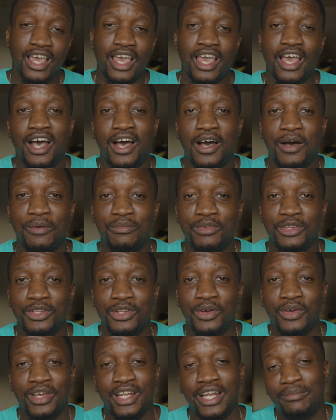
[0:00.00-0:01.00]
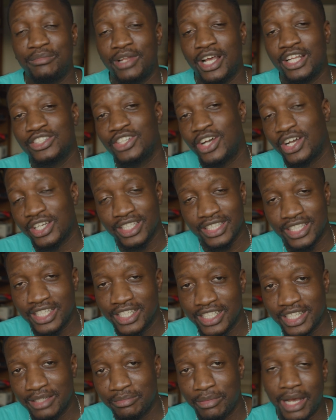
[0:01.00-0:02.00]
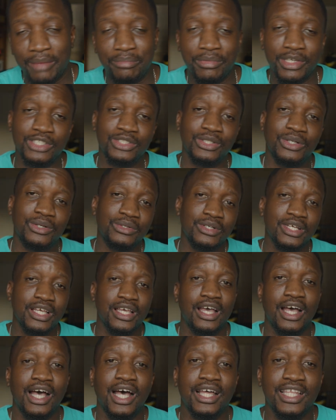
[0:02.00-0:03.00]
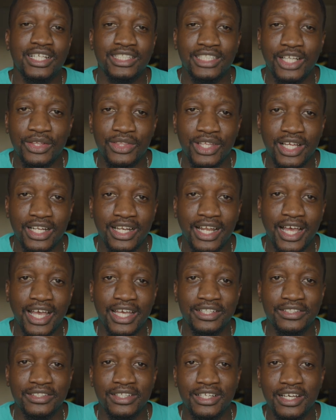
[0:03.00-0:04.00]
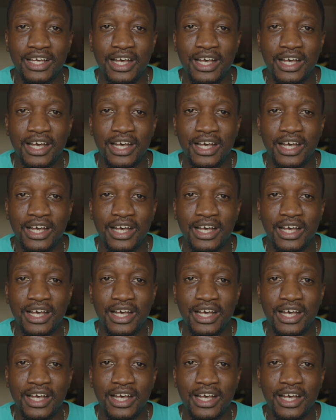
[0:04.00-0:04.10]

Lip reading: And I'm not talking Kylian Mbappe. So that's how that line